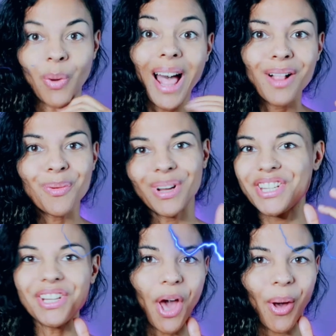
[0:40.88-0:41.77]
Well,
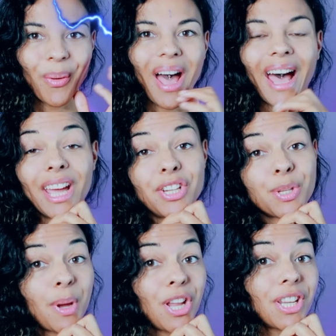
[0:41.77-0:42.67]
what do you know? I
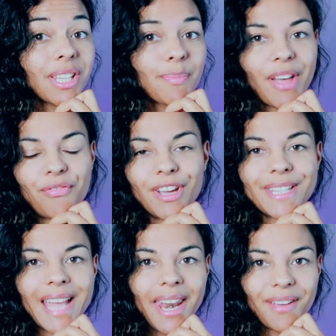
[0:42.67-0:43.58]
just purchased my
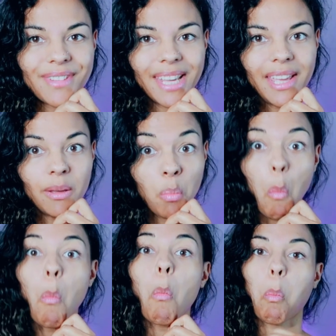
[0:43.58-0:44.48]
first N F T.
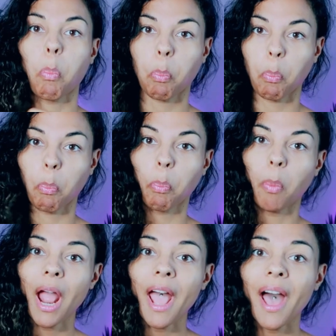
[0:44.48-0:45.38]

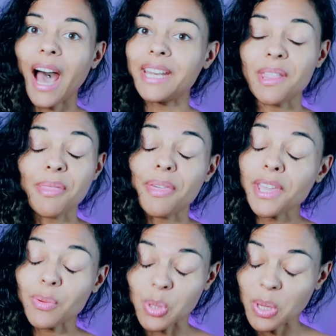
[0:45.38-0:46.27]
I didn't
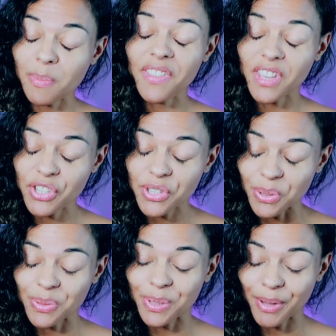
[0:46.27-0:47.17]
think it was going to be this
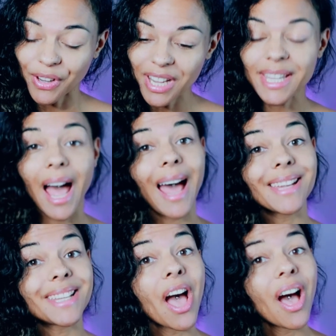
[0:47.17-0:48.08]
soon, to be honest,
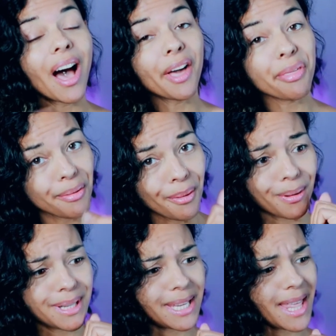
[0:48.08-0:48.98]
and I
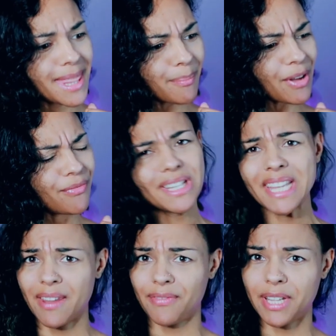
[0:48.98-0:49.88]
thought that my
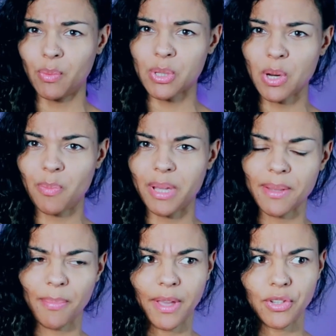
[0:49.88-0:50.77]
first N F T was going to be
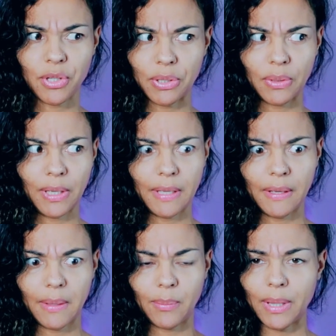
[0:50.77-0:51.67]
something to
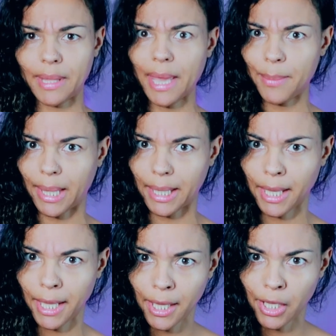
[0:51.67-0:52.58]
do with
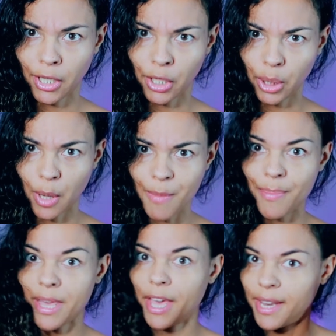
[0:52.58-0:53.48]
gaming. You know,
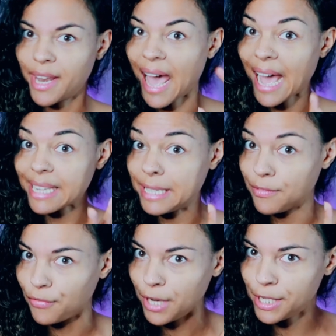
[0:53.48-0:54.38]
maybe an Axie
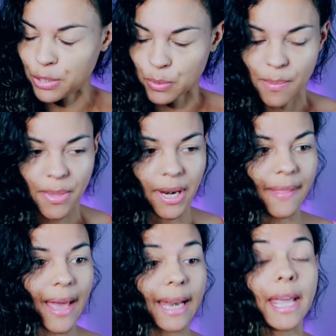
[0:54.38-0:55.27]
Infinity or something
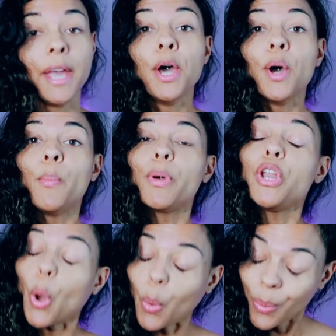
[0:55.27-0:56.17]
like that.
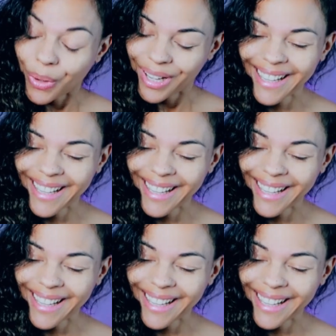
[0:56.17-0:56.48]
But no,